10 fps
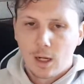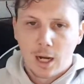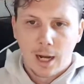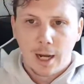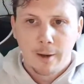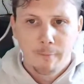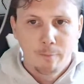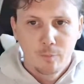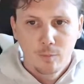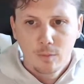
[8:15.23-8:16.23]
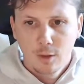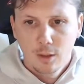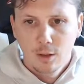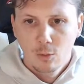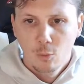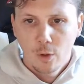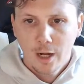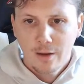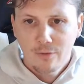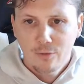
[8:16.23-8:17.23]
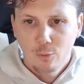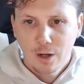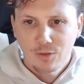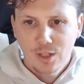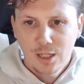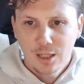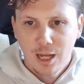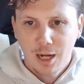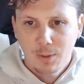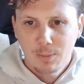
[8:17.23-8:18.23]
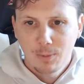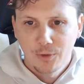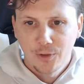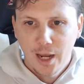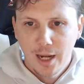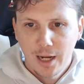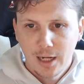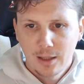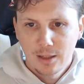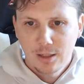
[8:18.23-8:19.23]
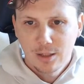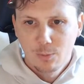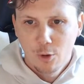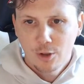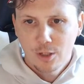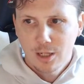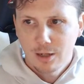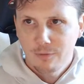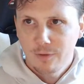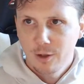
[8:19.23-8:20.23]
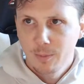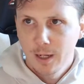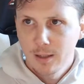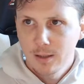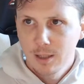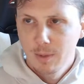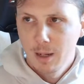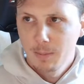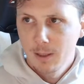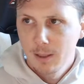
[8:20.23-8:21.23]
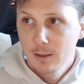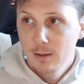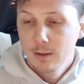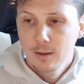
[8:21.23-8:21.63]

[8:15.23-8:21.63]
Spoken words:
what I've seen a lot of people say, and this is more just like fear-based in my opinion,